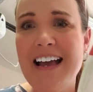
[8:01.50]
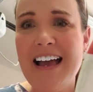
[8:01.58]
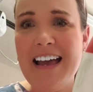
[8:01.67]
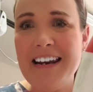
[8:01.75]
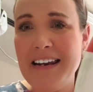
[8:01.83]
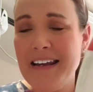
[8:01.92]

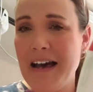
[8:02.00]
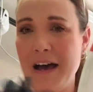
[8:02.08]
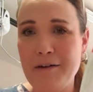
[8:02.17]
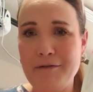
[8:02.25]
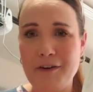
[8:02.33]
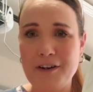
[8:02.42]
and any
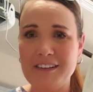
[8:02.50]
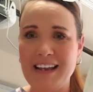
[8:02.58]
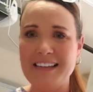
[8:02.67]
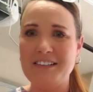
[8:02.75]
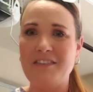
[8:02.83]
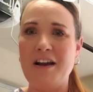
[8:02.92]
kind of
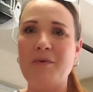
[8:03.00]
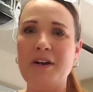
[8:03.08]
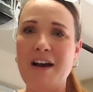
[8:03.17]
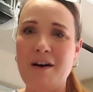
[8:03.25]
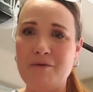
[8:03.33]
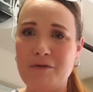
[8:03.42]
fertilizer that would
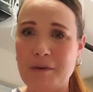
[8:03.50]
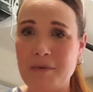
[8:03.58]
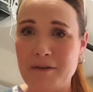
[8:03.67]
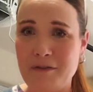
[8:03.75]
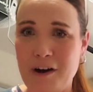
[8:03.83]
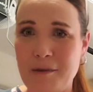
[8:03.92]
come from
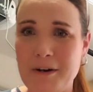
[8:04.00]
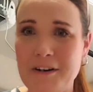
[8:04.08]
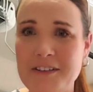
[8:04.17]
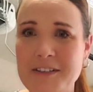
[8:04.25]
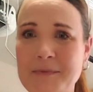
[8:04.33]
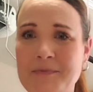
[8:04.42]
the
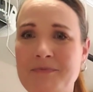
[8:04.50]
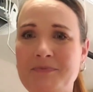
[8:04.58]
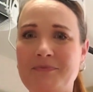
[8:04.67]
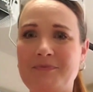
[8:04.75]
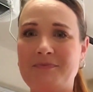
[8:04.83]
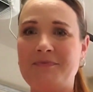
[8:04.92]
farmers.
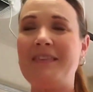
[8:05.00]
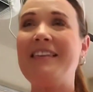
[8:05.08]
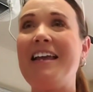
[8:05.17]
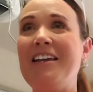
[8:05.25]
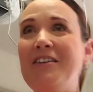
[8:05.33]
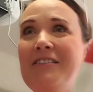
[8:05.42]

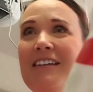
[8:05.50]
Thank you,